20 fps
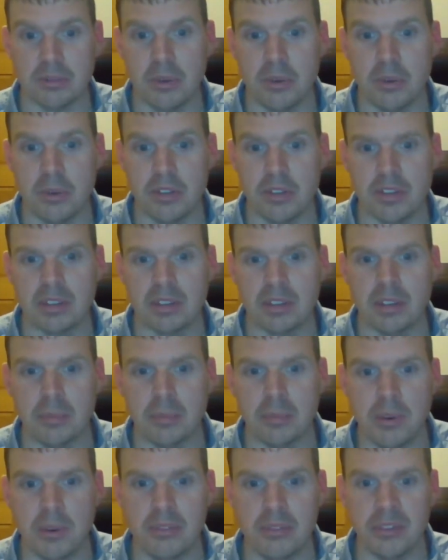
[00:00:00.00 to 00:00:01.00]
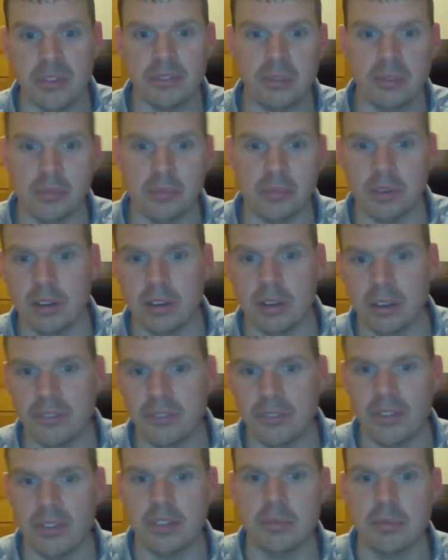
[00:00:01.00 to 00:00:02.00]
What was it that moving from
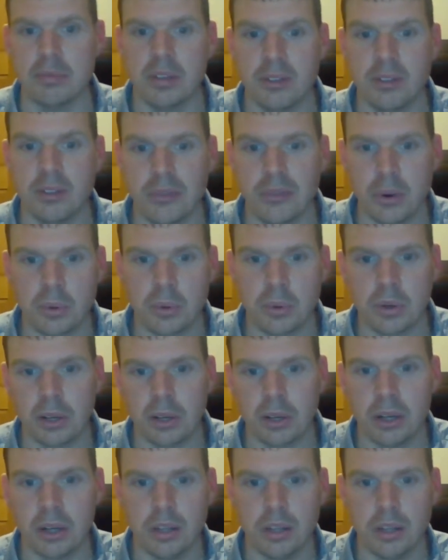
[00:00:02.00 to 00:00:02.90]
defenseman to forward?